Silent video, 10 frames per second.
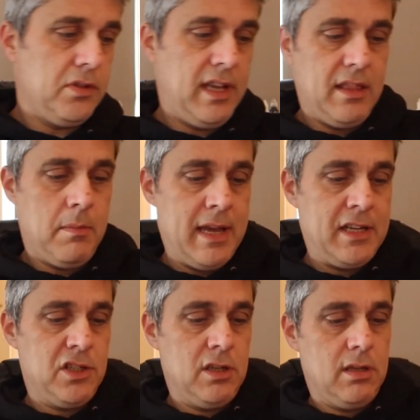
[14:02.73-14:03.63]
get the
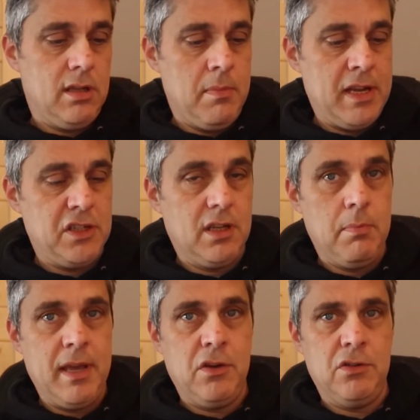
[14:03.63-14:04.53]
Magic, the Magic
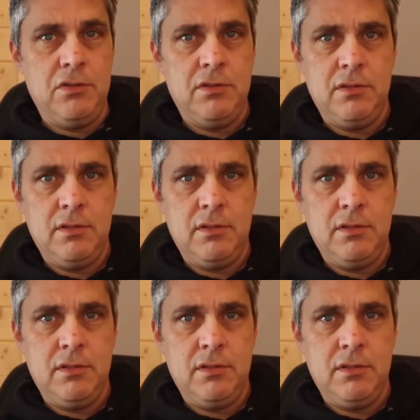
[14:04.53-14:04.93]
Megan,